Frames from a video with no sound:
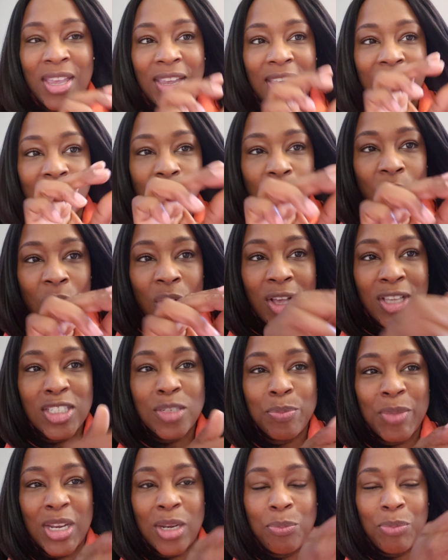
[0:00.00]
it
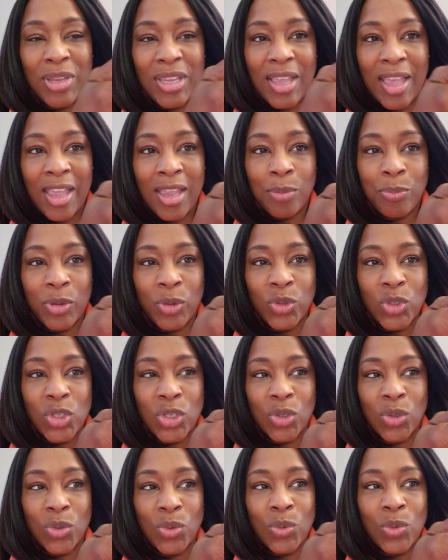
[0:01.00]
caused me to be able
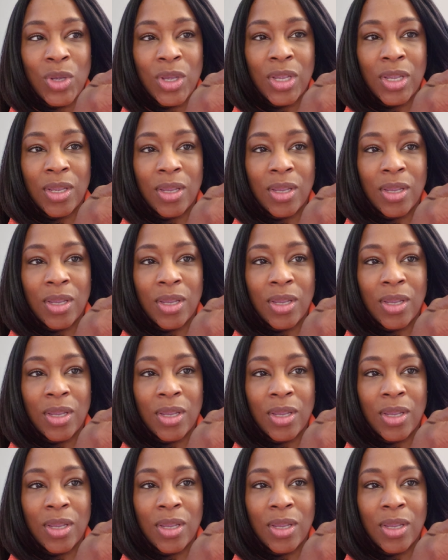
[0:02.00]
to,